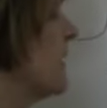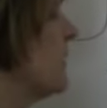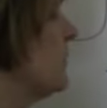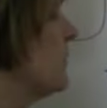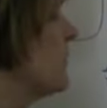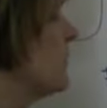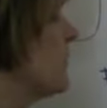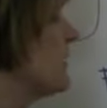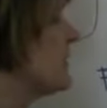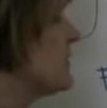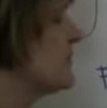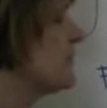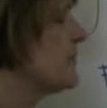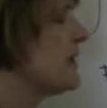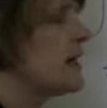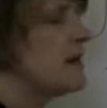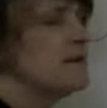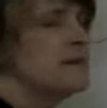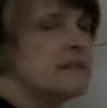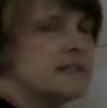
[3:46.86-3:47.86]
We want to
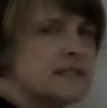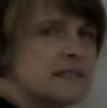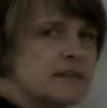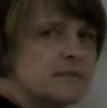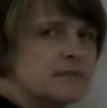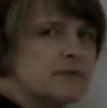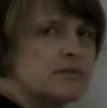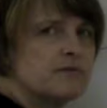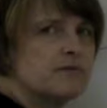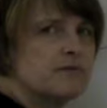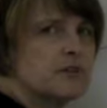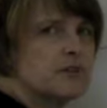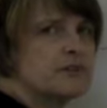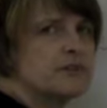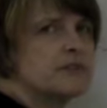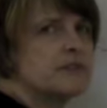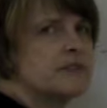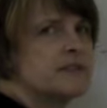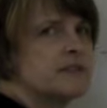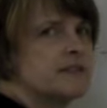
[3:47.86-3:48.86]
round this number of
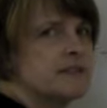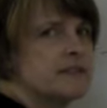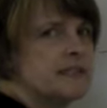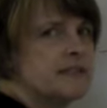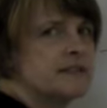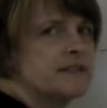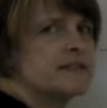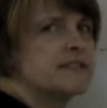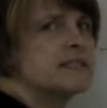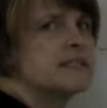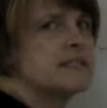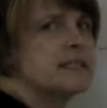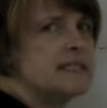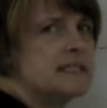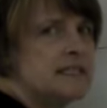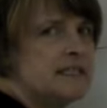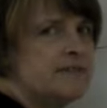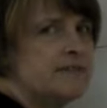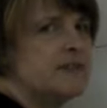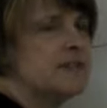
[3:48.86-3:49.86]
rows to the nearest
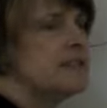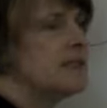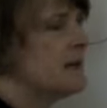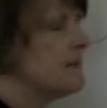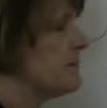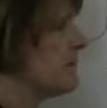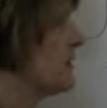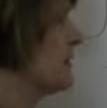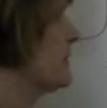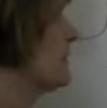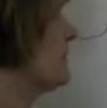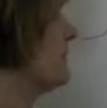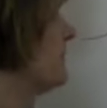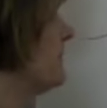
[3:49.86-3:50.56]
even number.